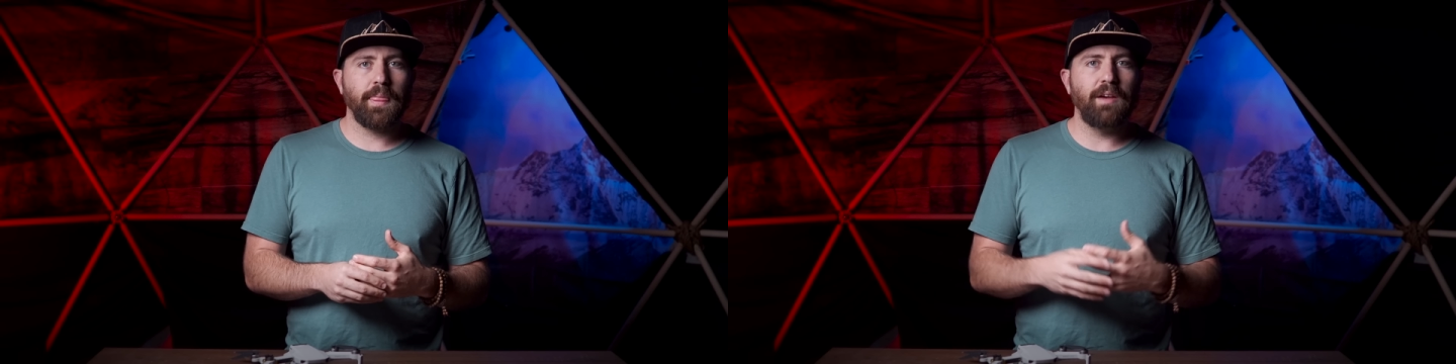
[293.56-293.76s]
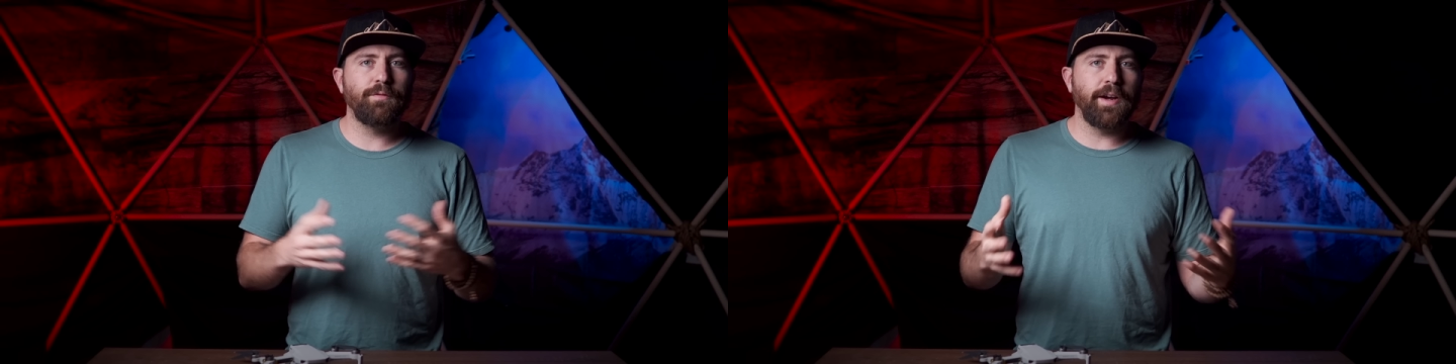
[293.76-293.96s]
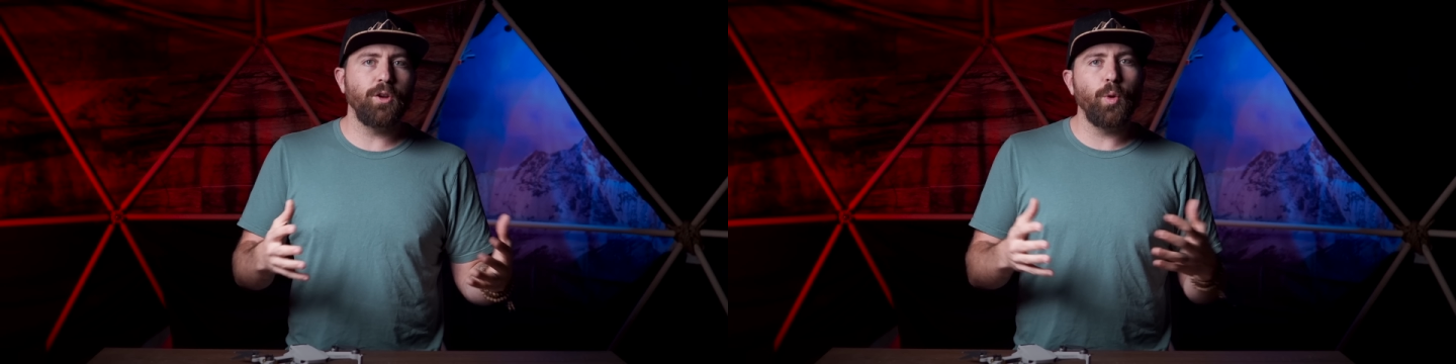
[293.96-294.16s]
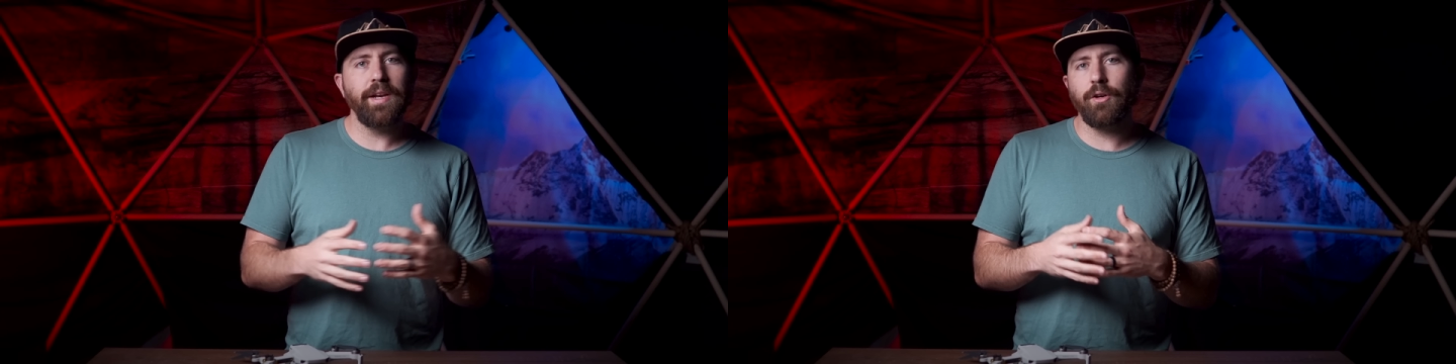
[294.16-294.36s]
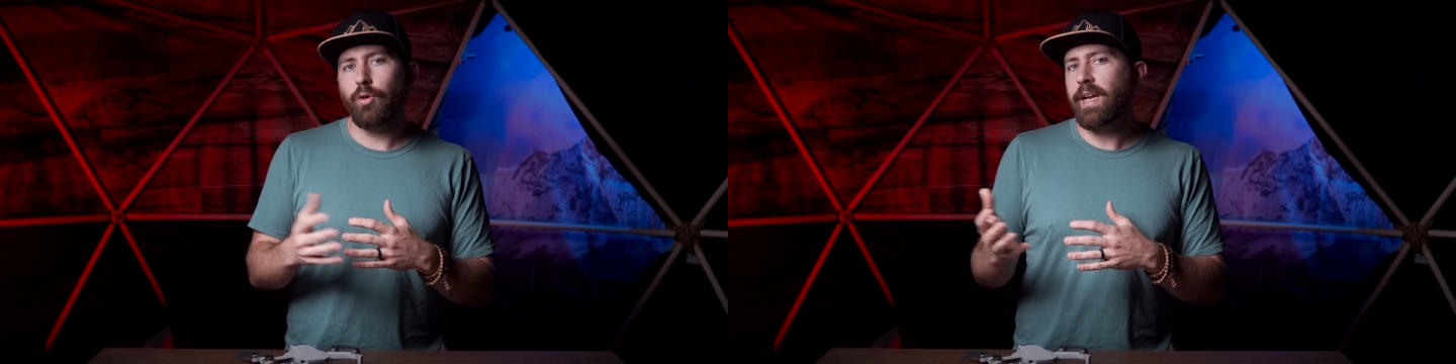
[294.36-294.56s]
and find a way to
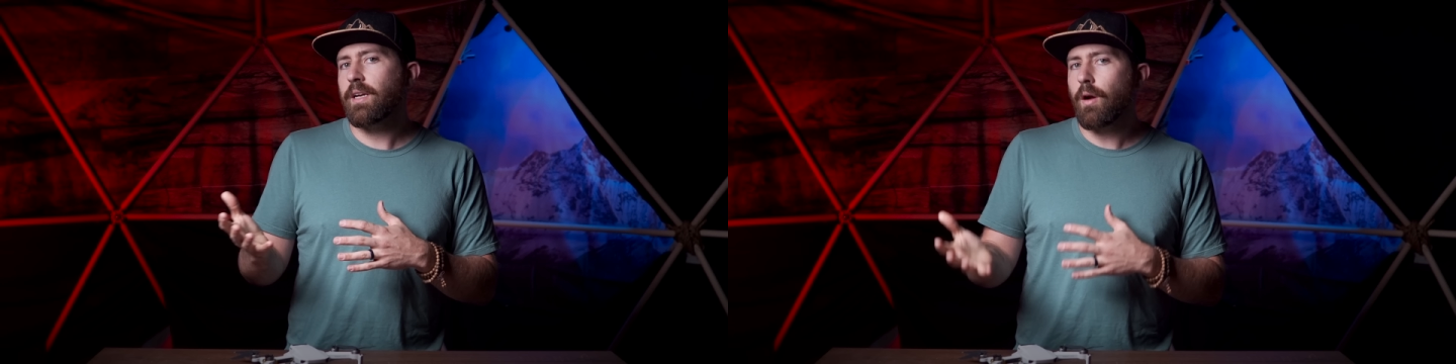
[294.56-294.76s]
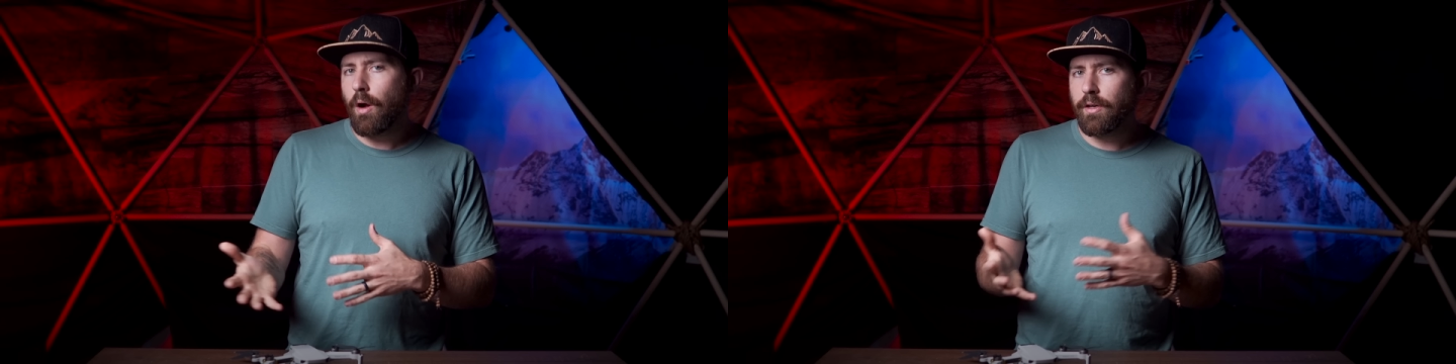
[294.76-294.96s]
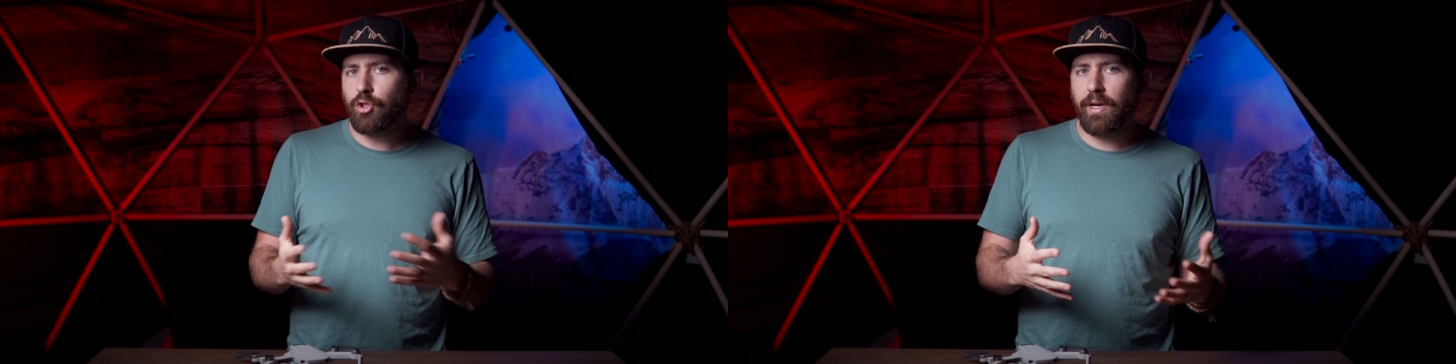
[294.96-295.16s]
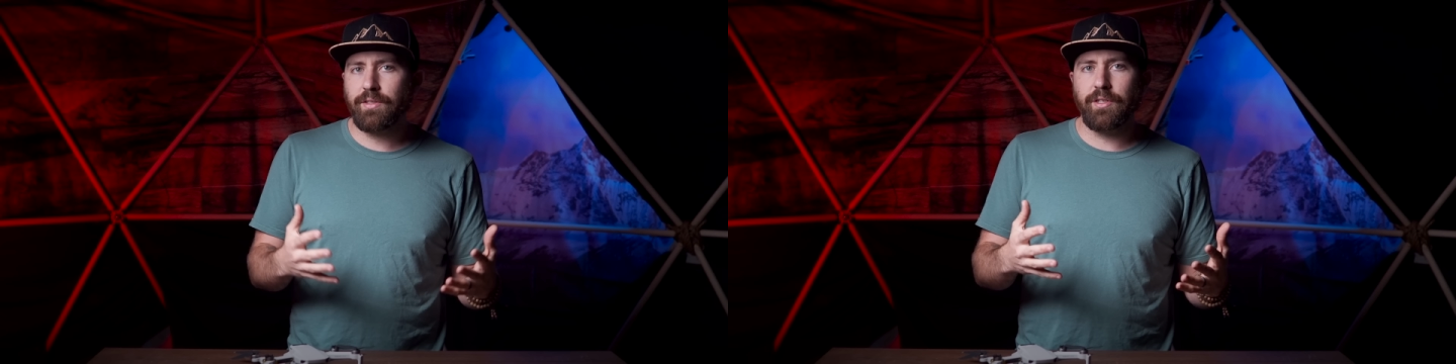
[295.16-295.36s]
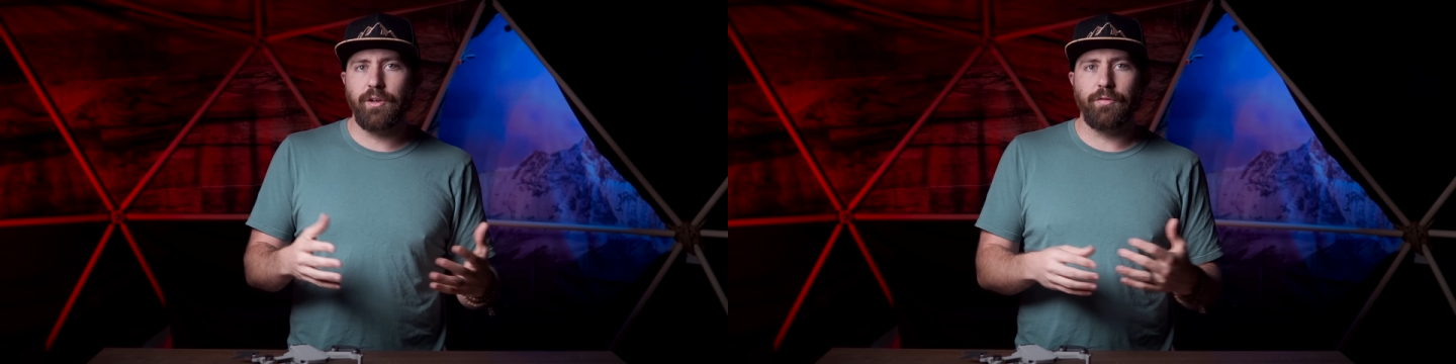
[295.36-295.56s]
create
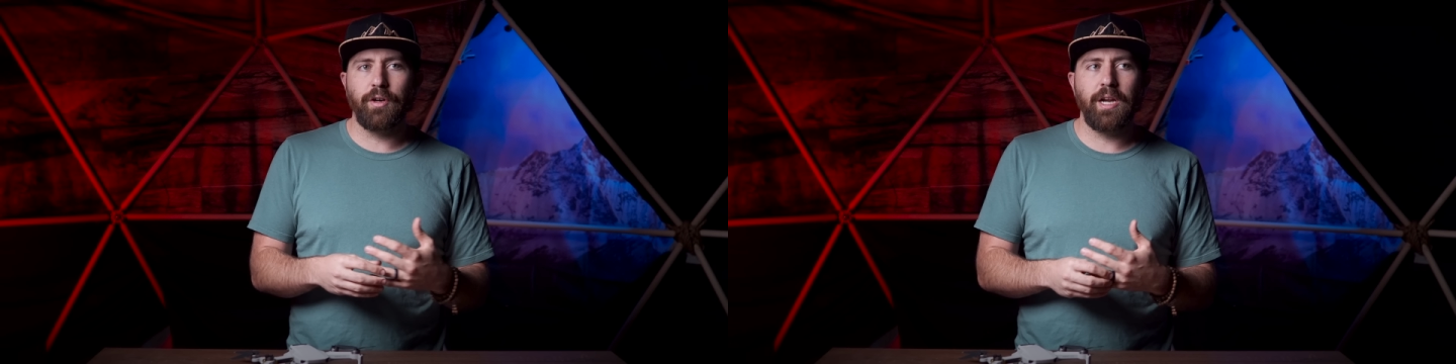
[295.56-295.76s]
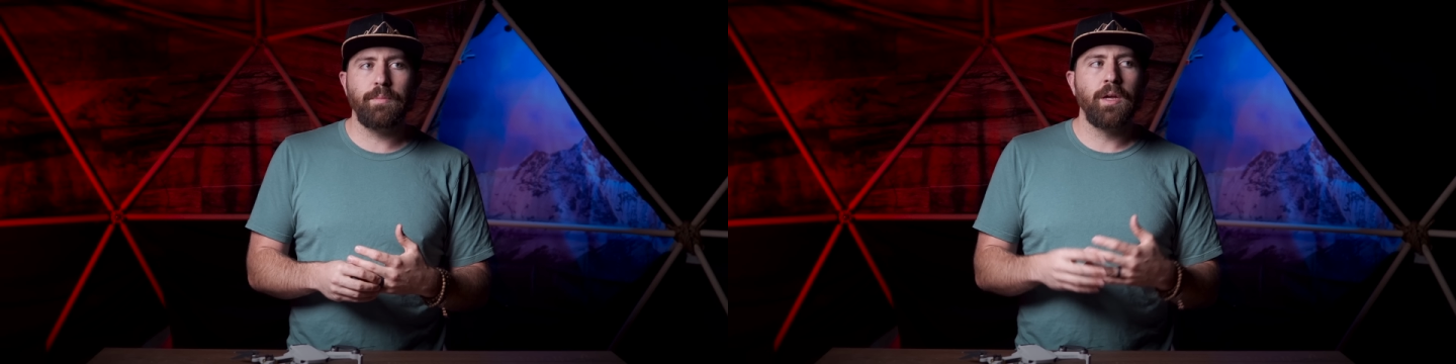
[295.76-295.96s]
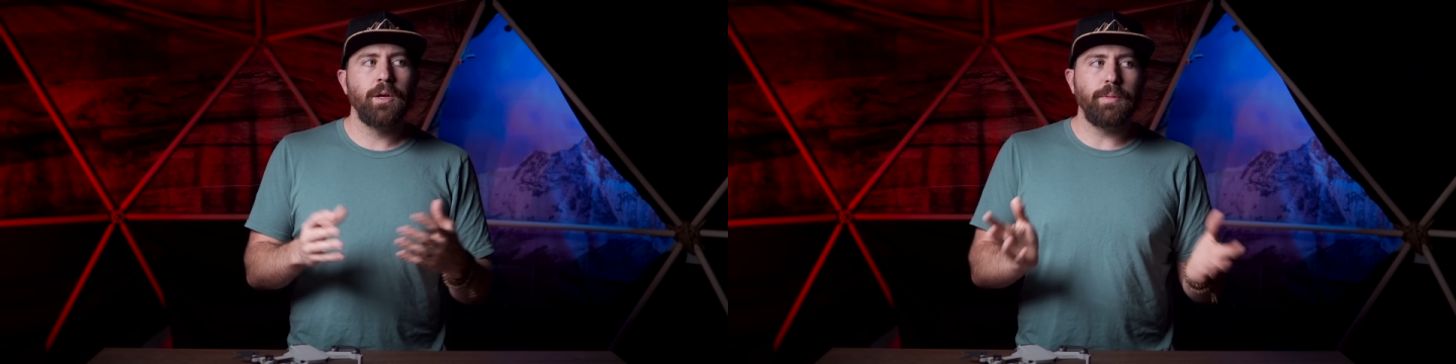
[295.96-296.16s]
contrast in your frame,